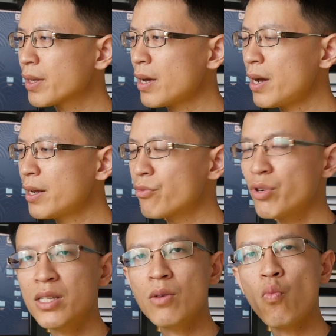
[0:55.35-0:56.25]
and the
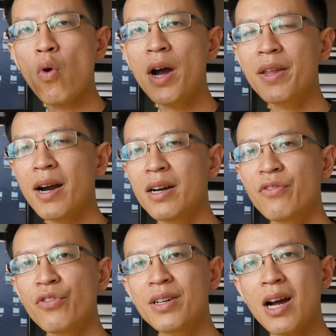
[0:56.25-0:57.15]
reason why there are
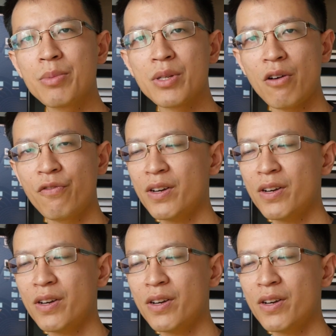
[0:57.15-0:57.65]
different types of